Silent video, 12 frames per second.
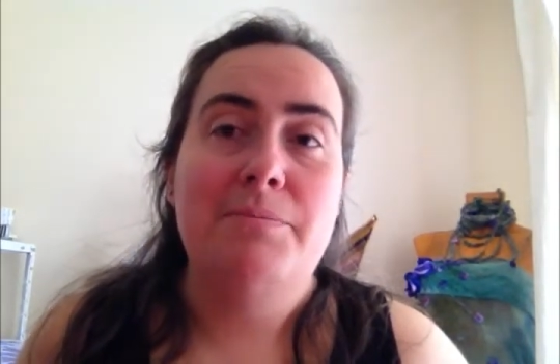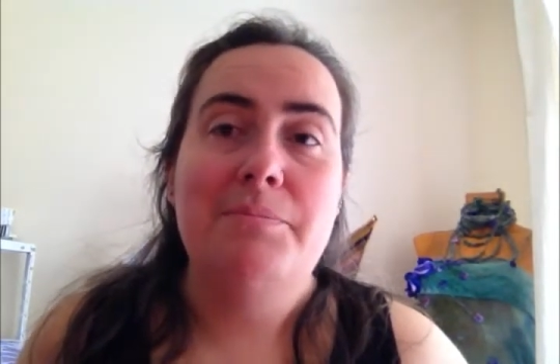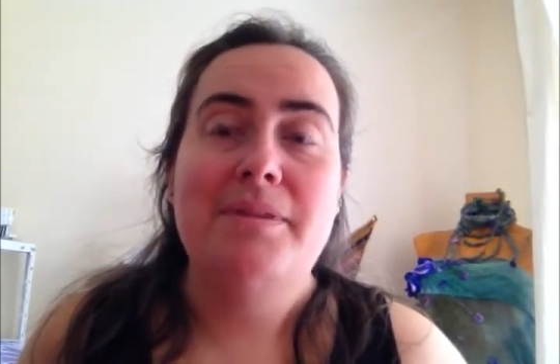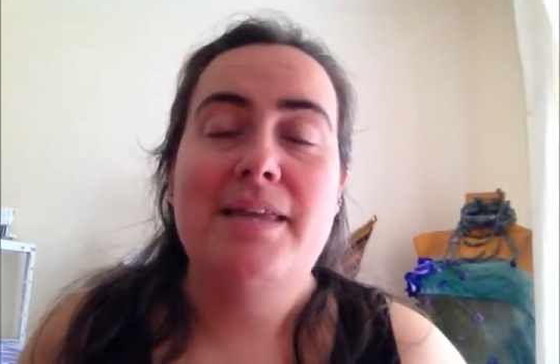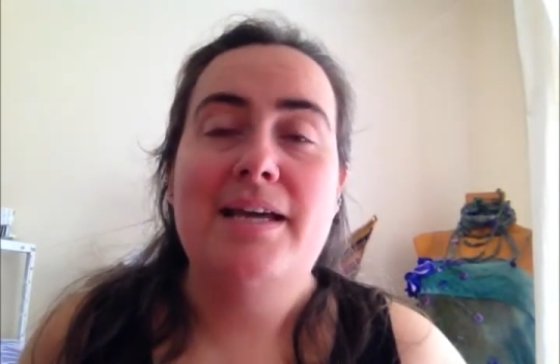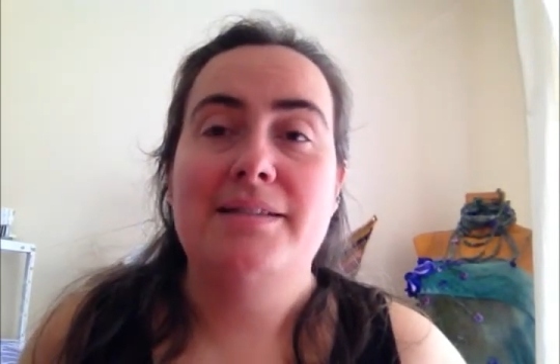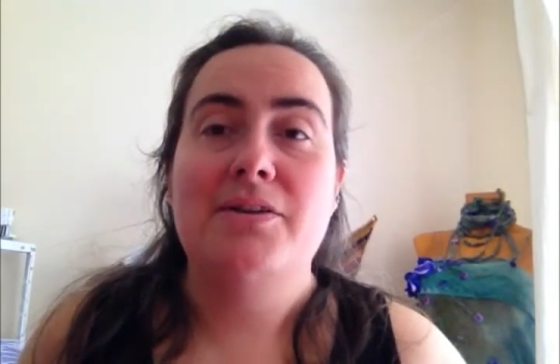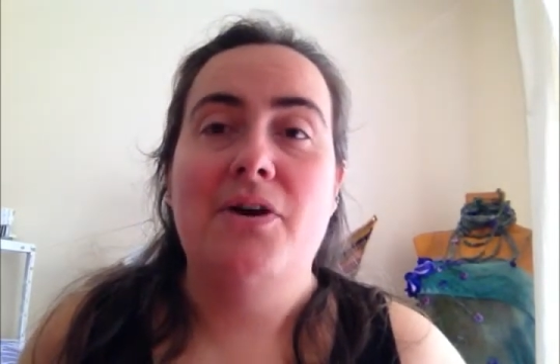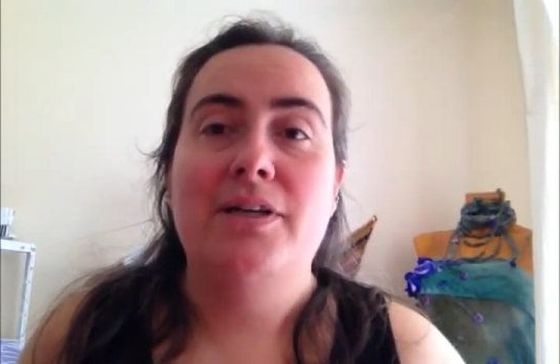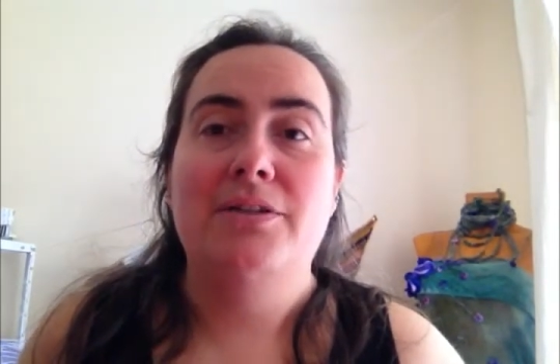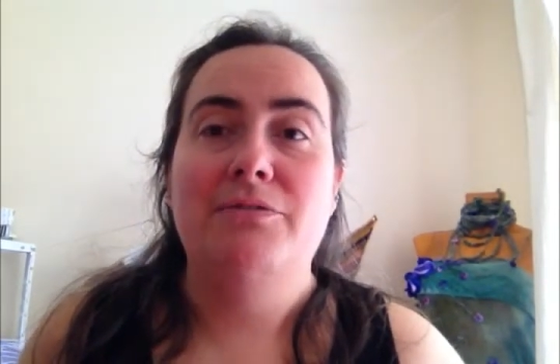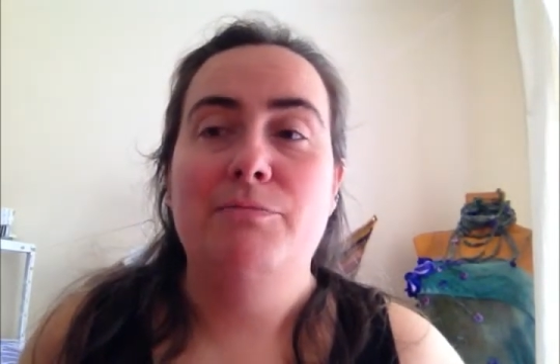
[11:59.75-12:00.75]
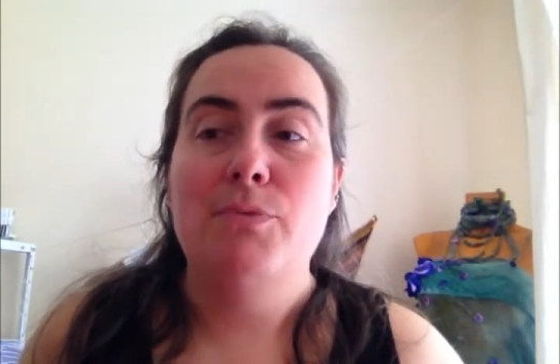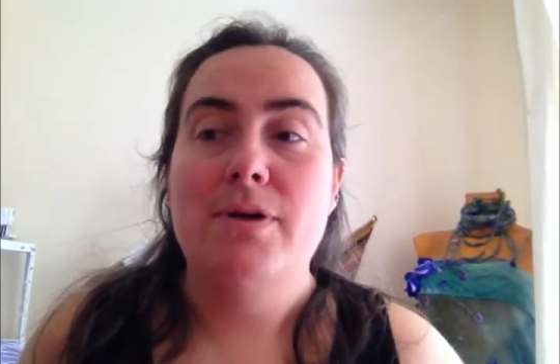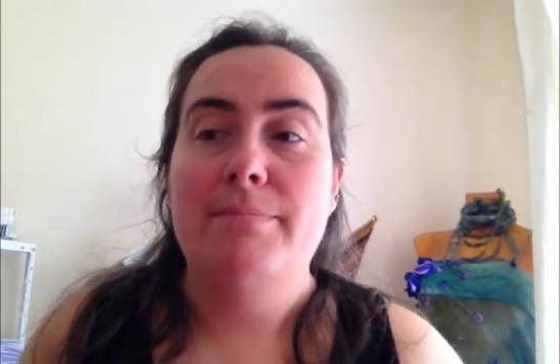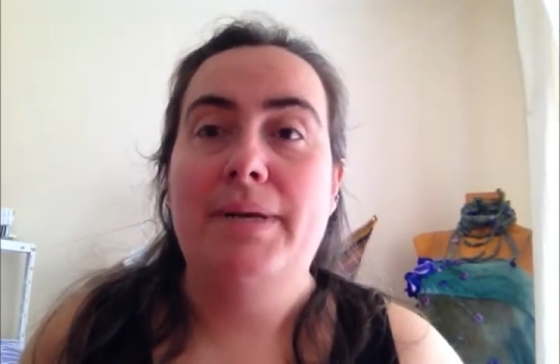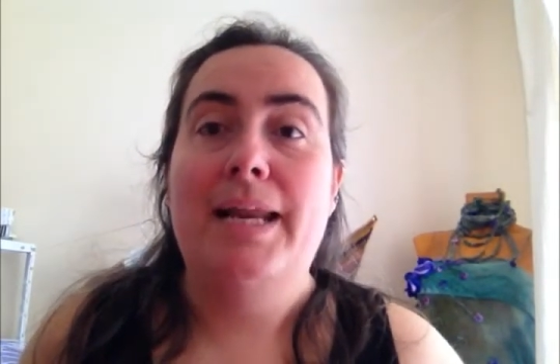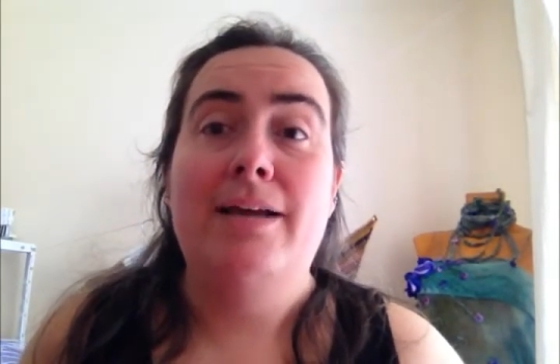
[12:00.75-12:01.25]
but that's kind of my
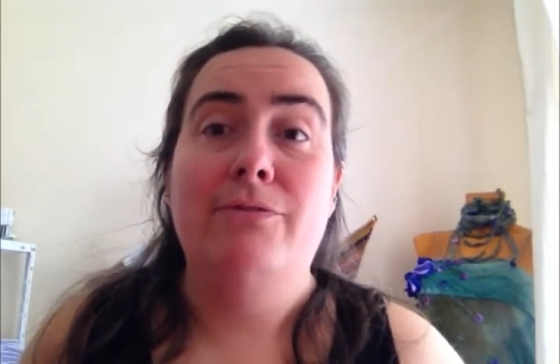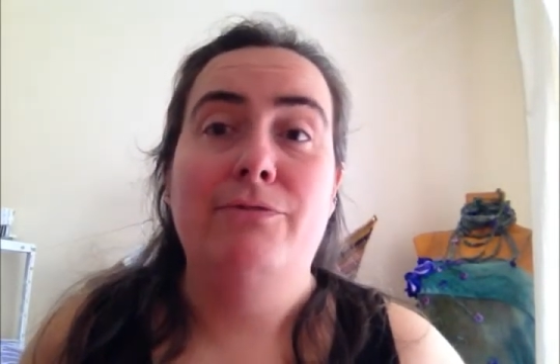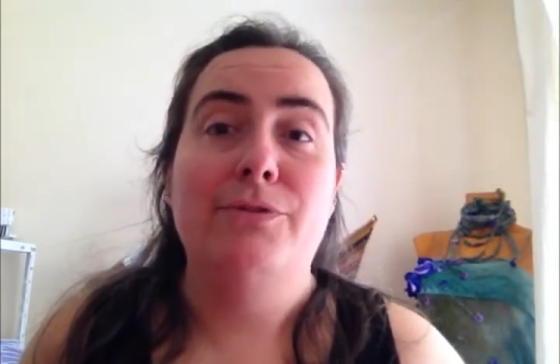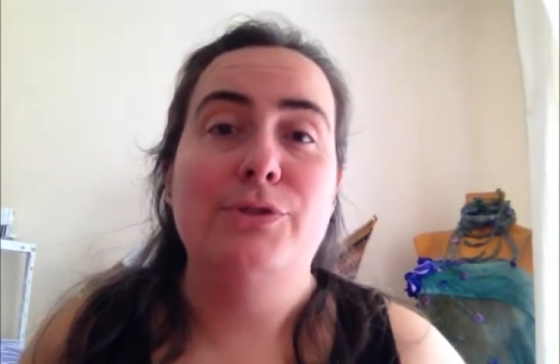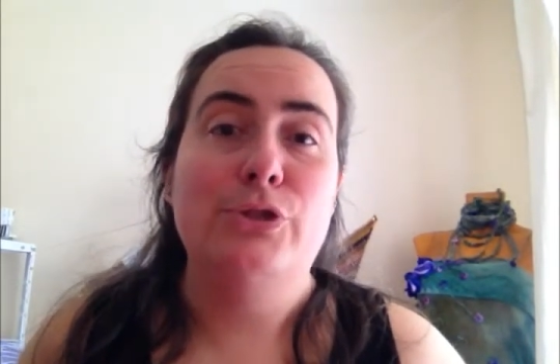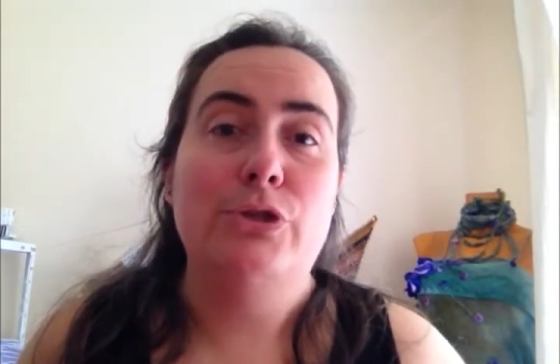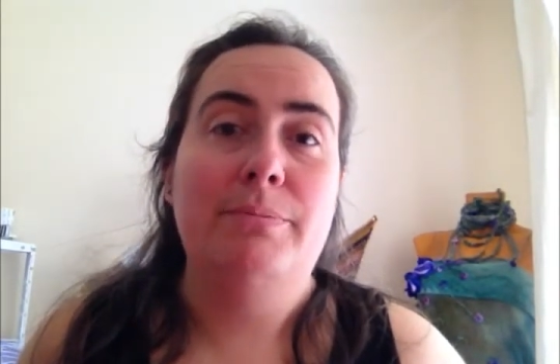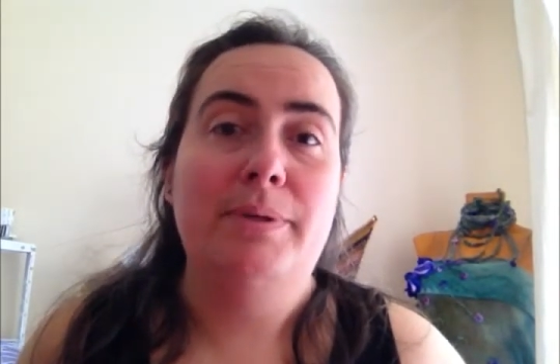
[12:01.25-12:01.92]
plan for the shop,